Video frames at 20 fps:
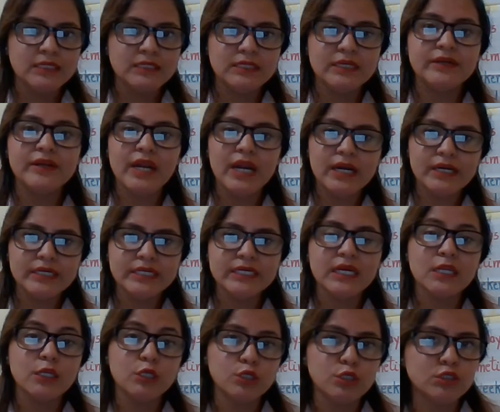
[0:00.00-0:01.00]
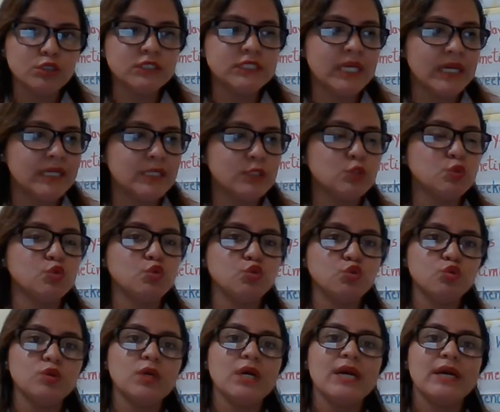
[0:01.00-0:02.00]
there aren't a lot of time to
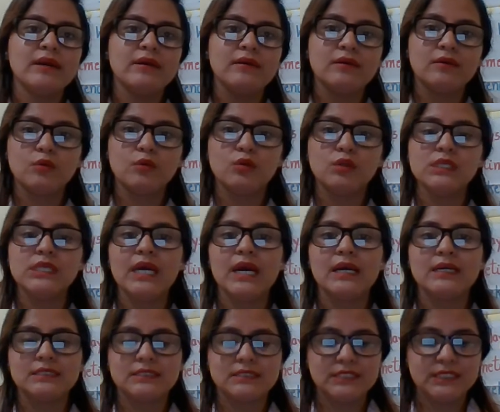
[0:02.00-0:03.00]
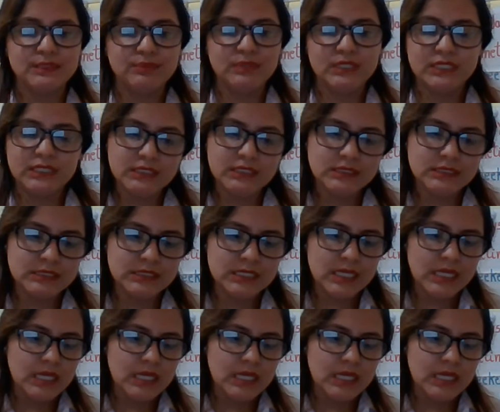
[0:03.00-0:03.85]
do all activities.